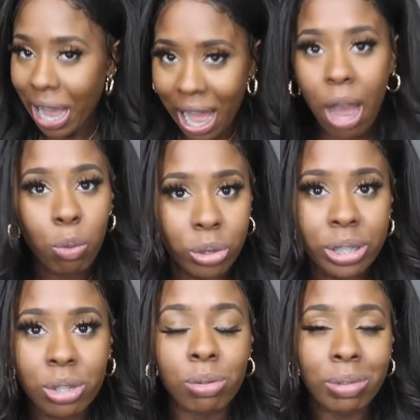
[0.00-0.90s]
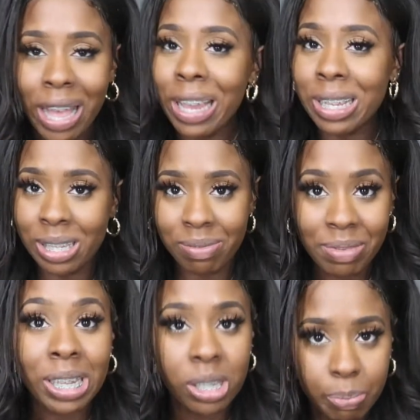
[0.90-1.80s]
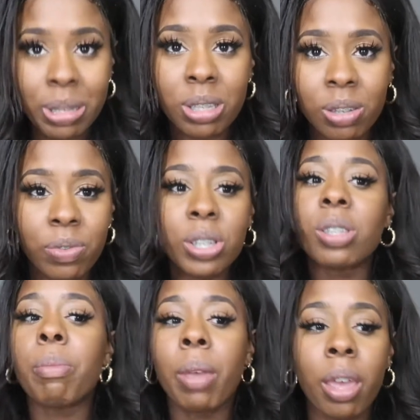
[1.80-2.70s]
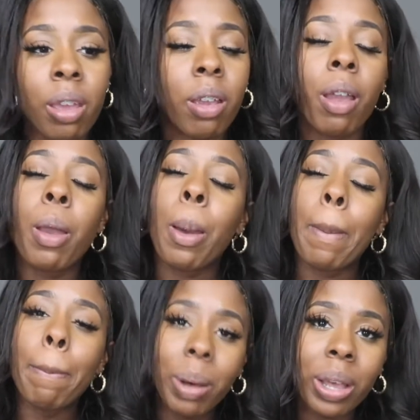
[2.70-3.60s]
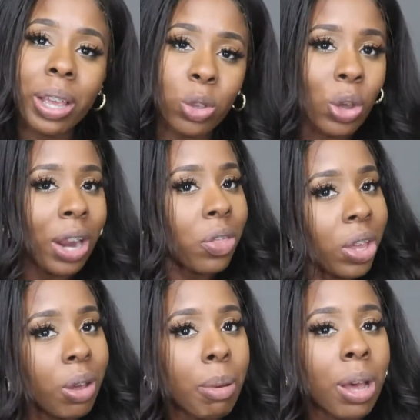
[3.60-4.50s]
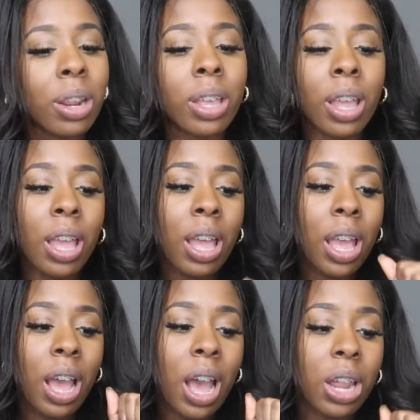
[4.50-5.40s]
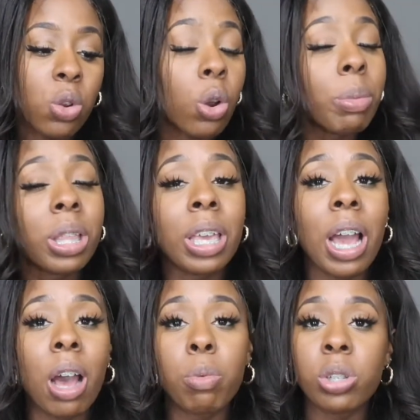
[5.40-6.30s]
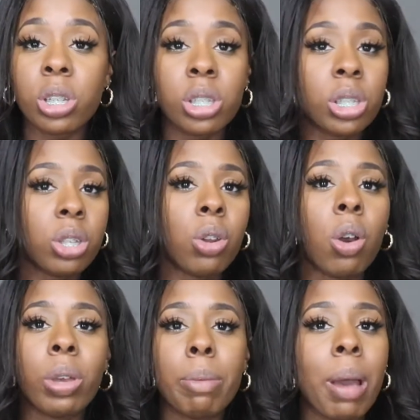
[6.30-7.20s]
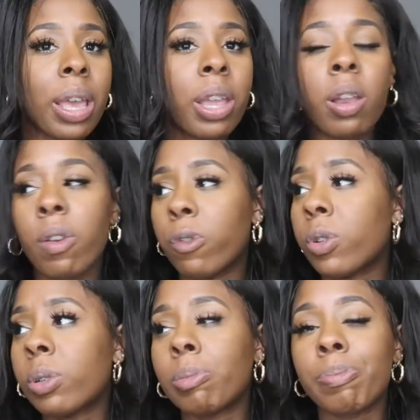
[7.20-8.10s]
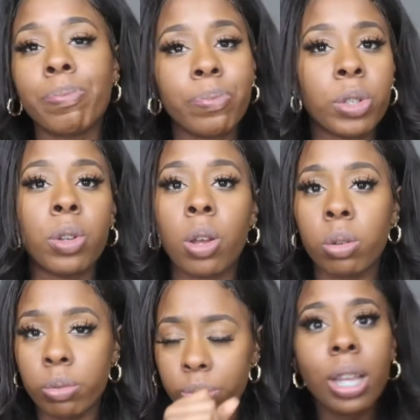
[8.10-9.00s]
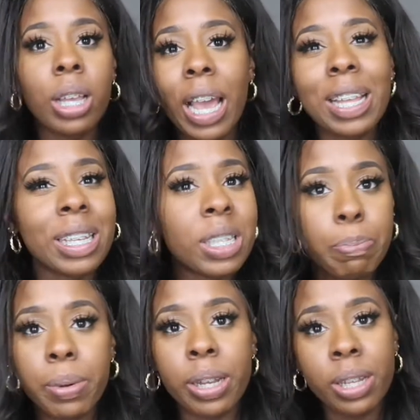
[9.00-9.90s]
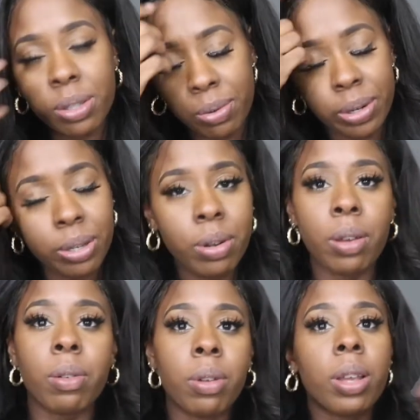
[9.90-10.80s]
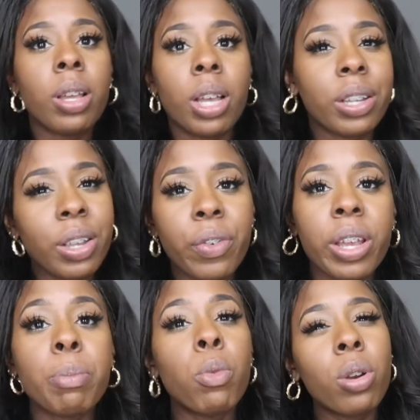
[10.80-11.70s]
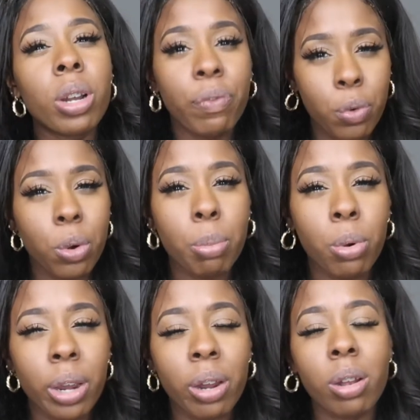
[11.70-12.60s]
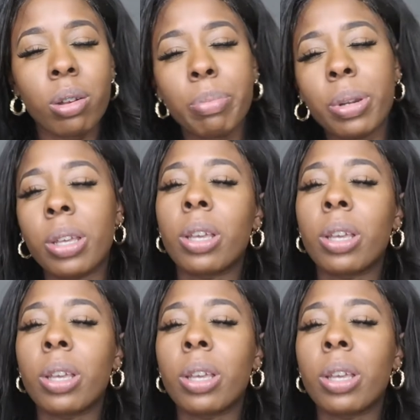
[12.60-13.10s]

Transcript: I would too. That is expensive for some hair. But you gotta think about it. Normally I would just, you know, get my hair from, you know, AliExpress or, you know, a more affordable hair company.